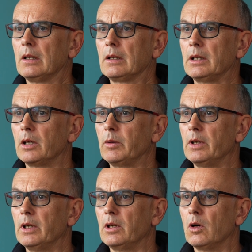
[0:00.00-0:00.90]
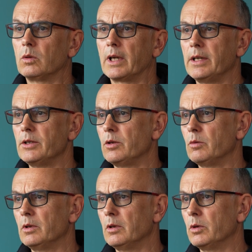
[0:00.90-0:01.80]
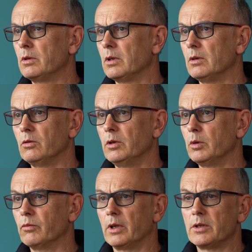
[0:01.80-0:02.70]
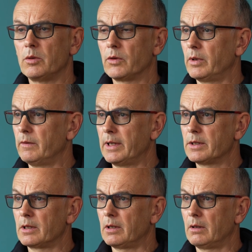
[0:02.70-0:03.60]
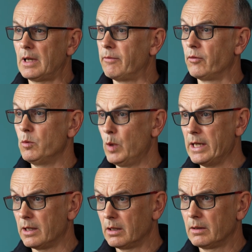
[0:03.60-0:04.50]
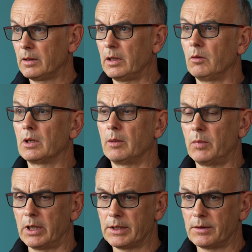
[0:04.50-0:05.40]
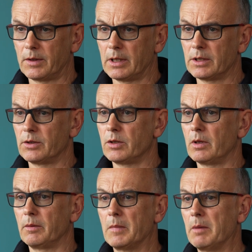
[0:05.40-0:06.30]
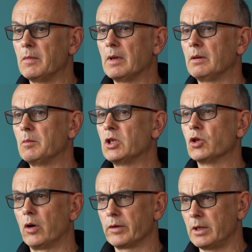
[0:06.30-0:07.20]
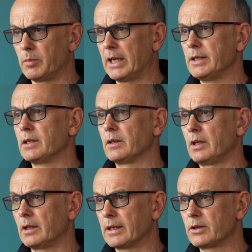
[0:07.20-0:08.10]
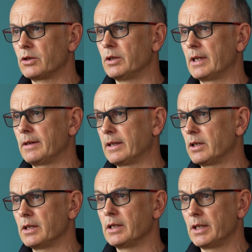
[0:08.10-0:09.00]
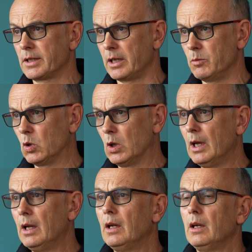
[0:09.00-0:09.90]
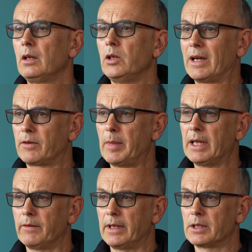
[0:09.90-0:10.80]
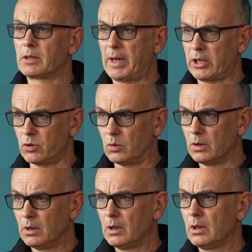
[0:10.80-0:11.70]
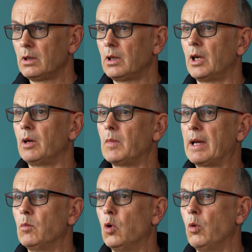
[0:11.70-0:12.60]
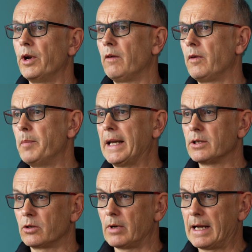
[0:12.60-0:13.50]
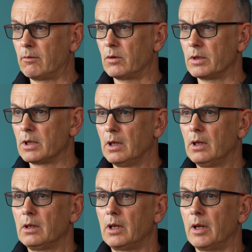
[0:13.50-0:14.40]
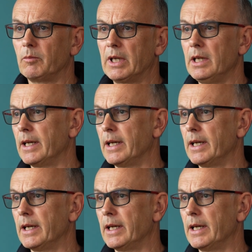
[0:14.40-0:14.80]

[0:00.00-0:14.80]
in the old days you would run 2 or 3 events every week, club nights and things in student, and the majority of places I think that doesn't exist anymore. And you have to make events special and more one-off and based around key